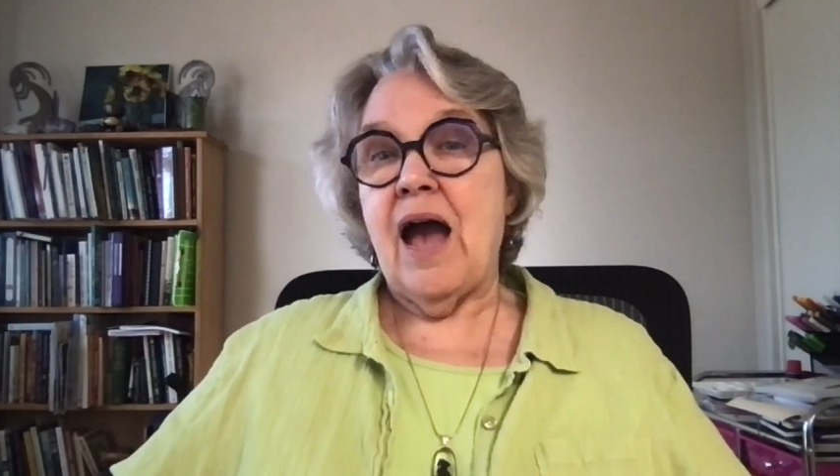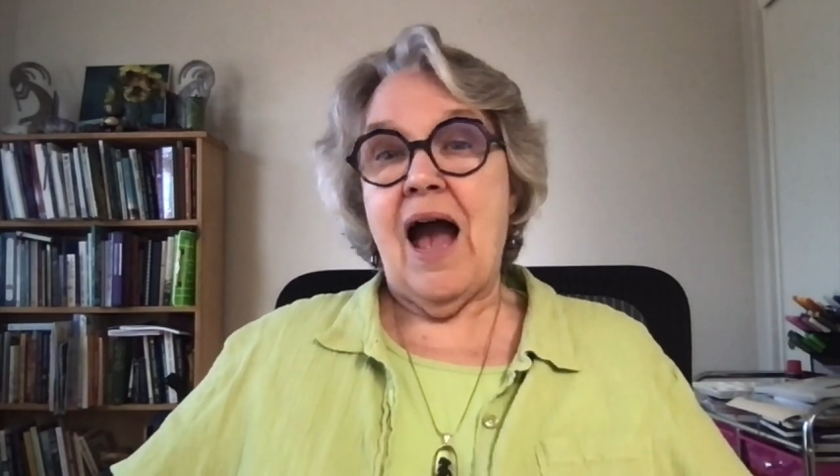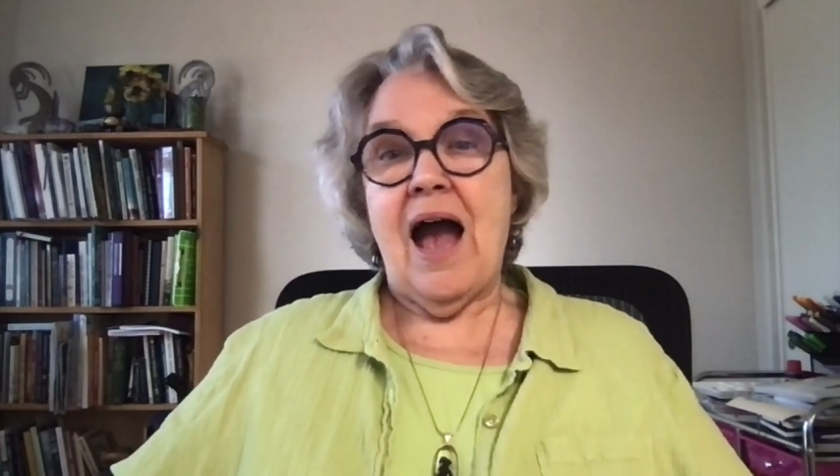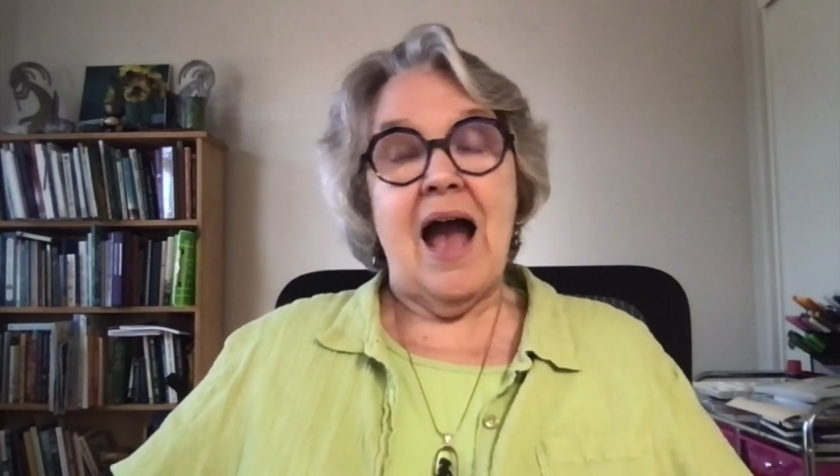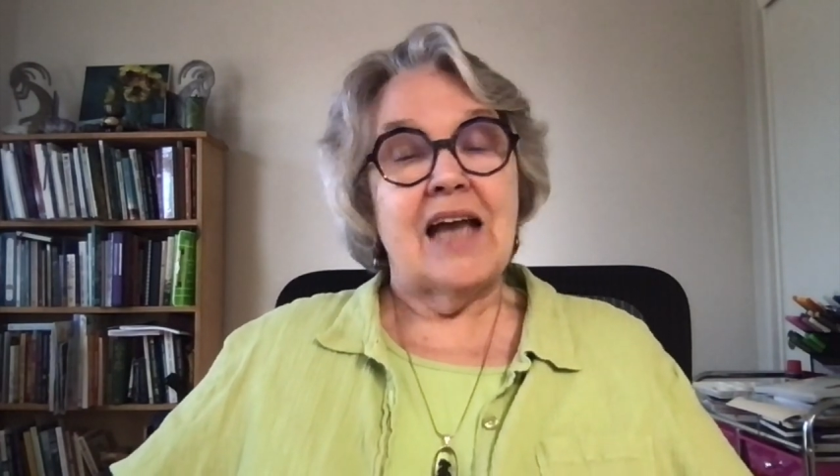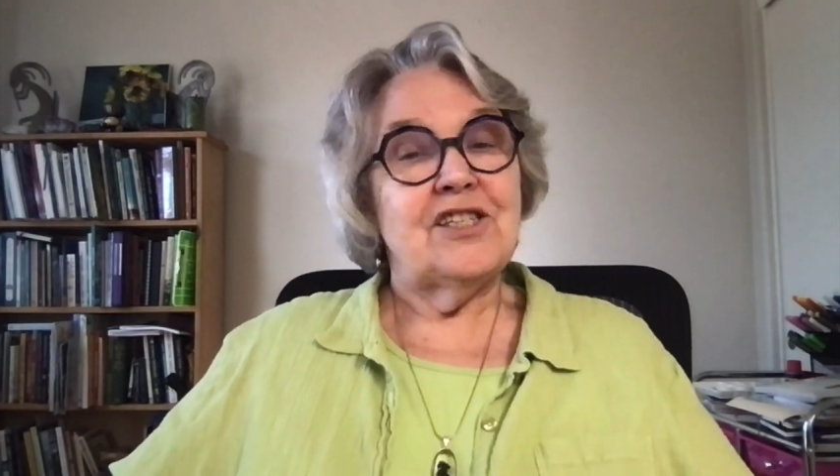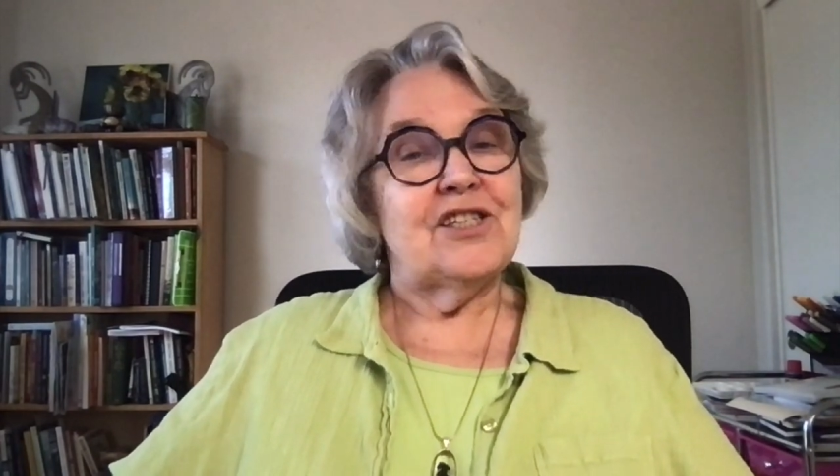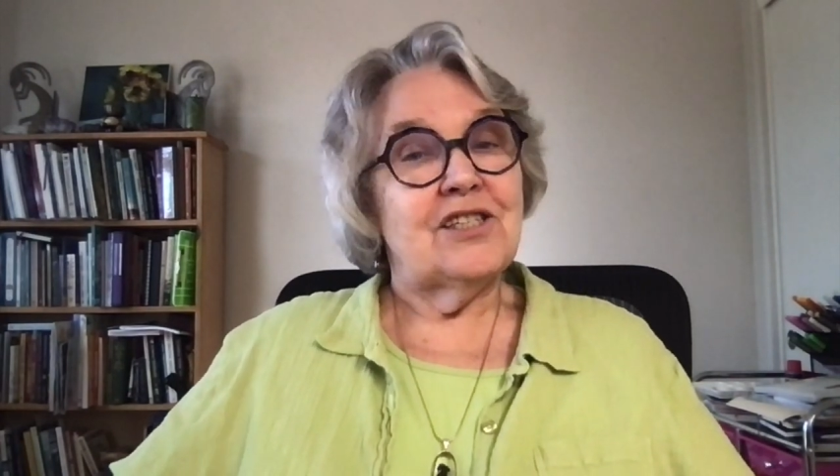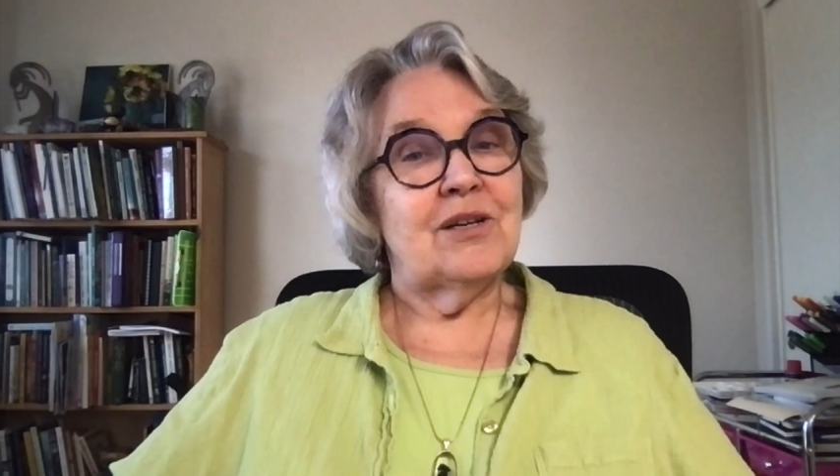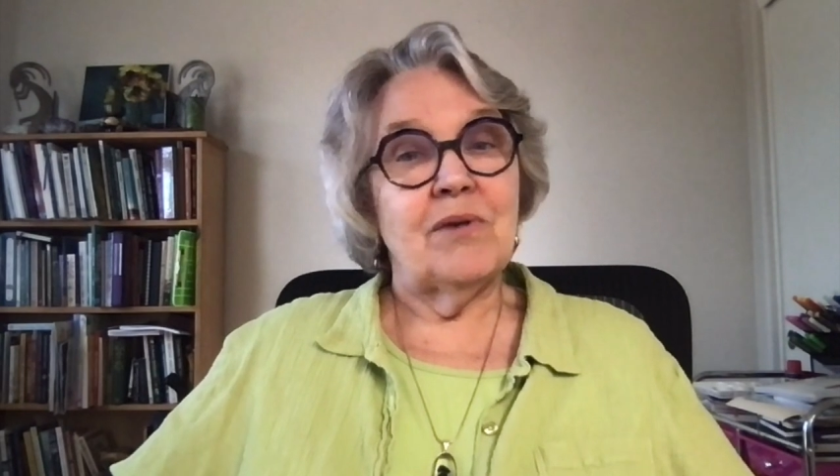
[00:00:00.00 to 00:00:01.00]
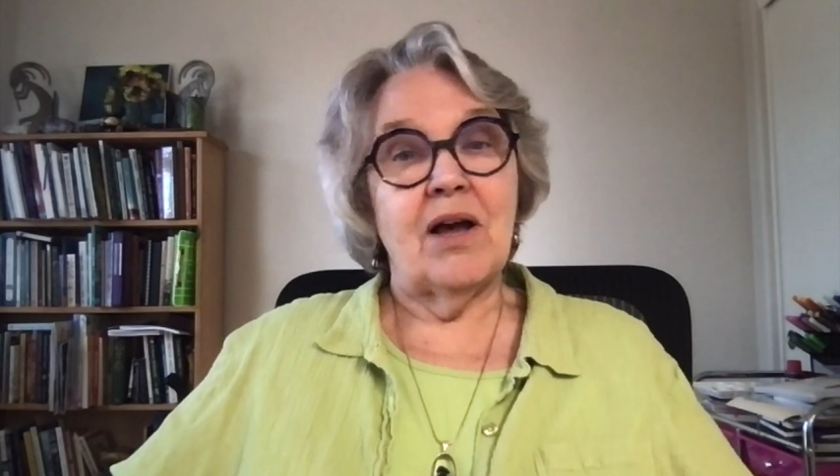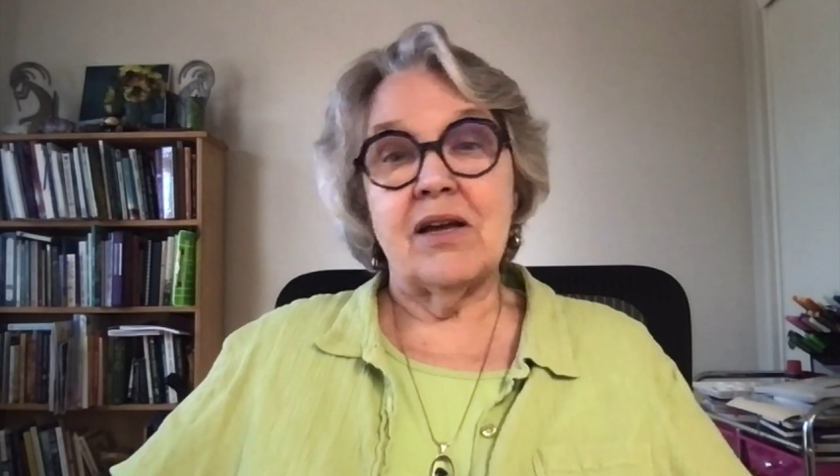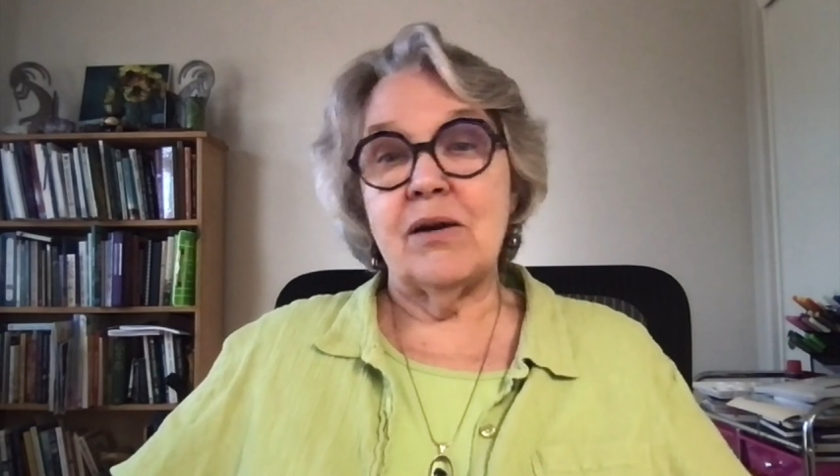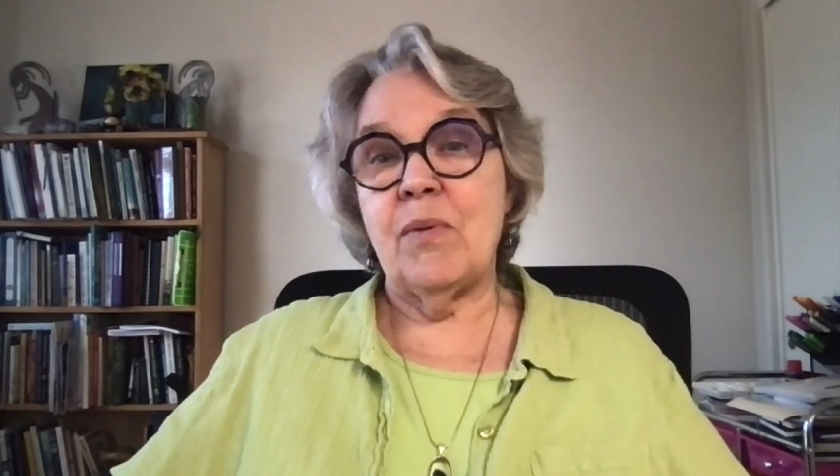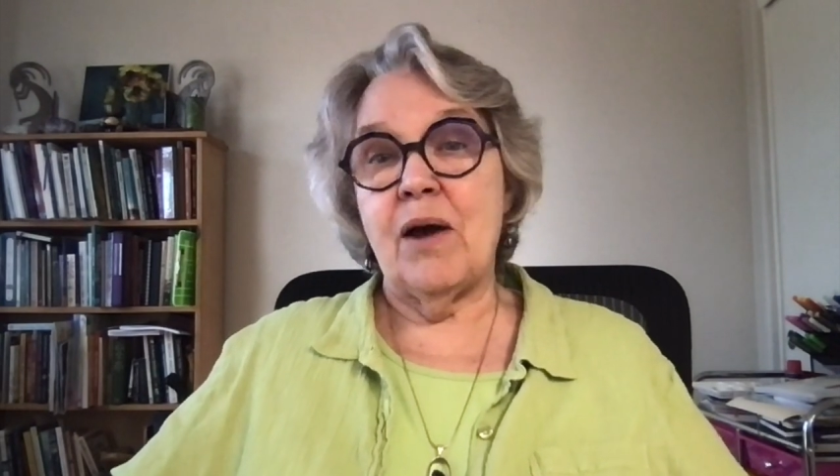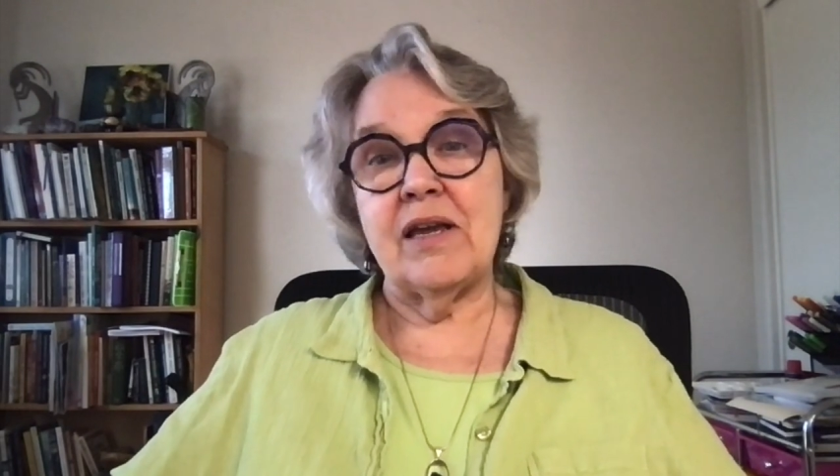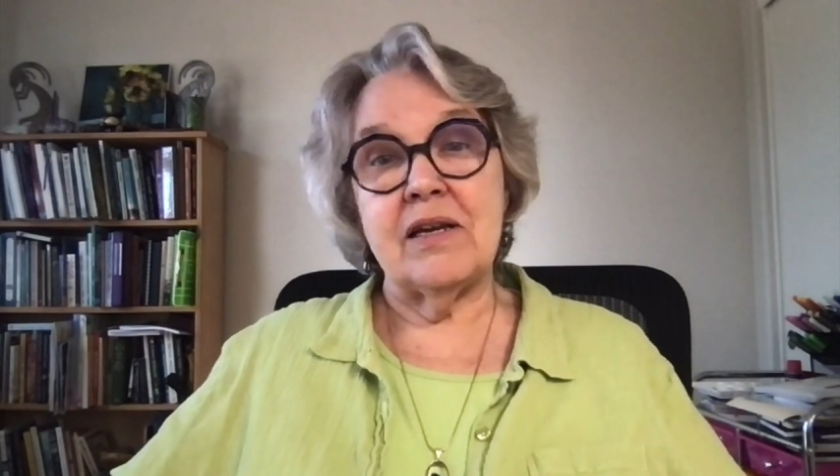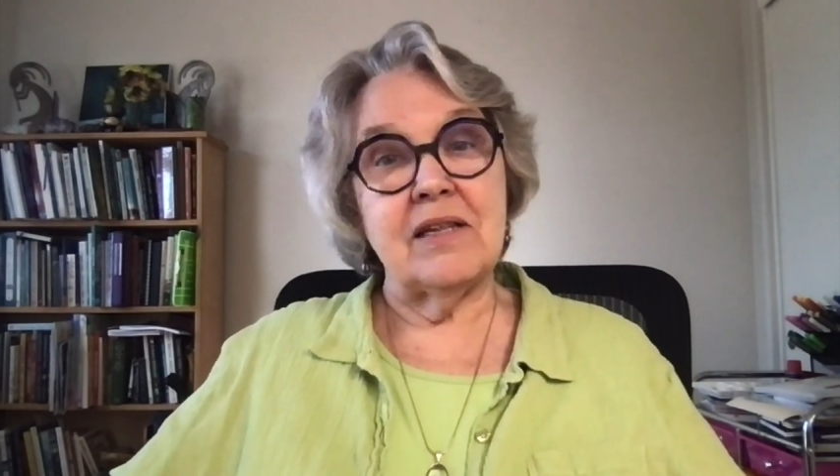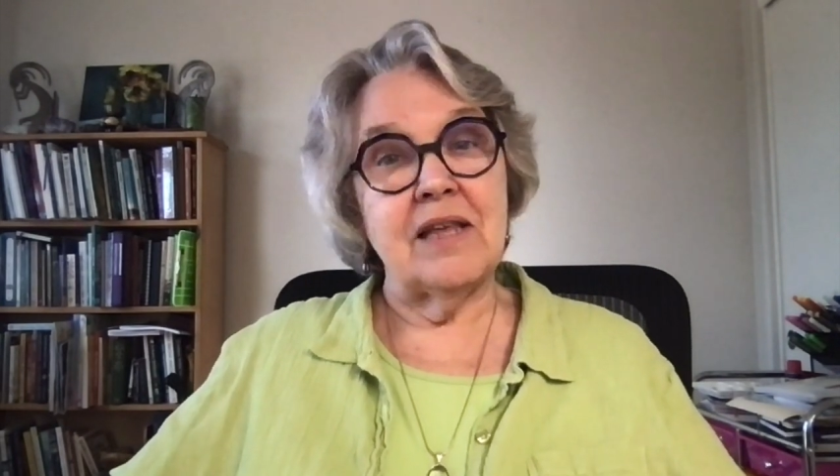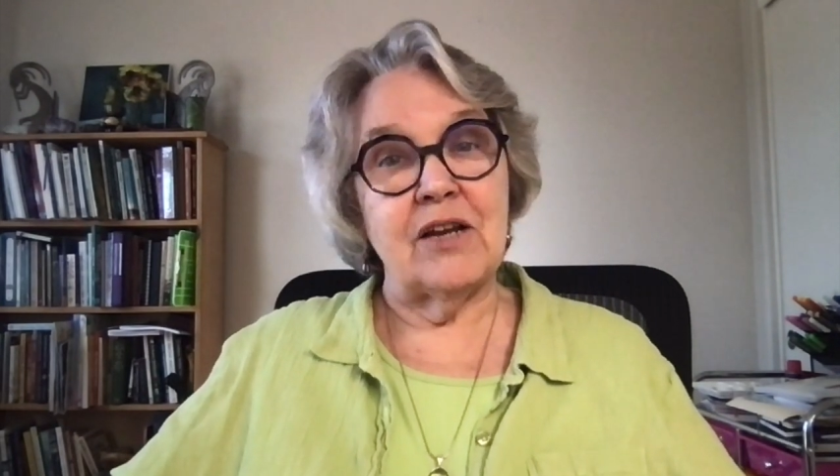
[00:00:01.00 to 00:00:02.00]
I just am not going to buy into
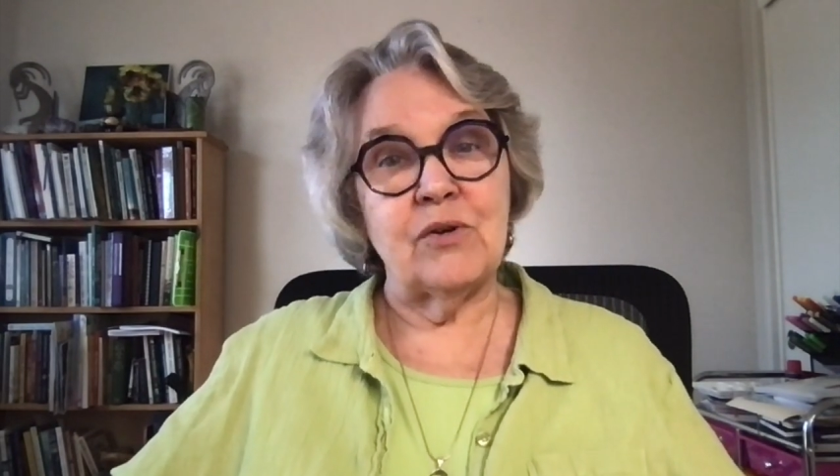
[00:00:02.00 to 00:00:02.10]
that